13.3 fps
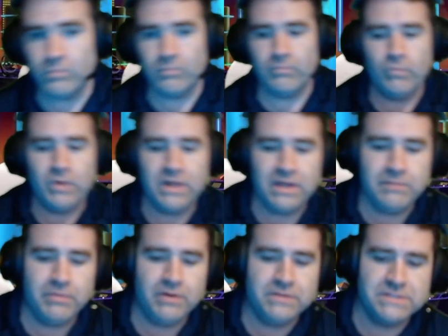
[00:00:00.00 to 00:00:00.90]
when I
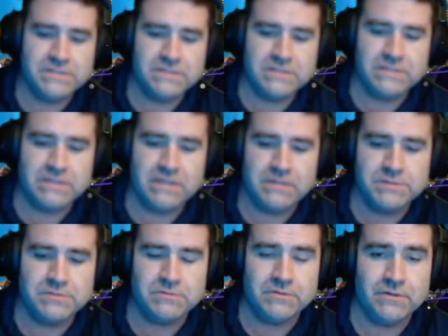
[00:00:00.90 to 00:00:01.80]
bought this at the game
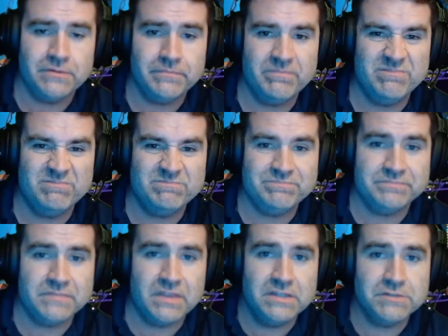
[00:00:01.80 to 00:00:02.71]
store,
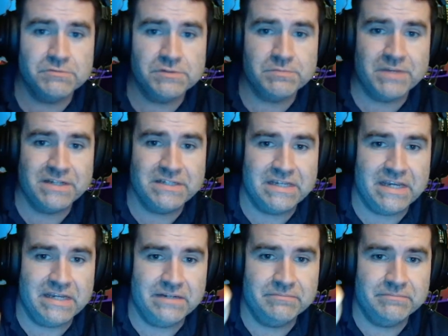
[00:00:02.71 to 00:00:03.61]
this was my D8.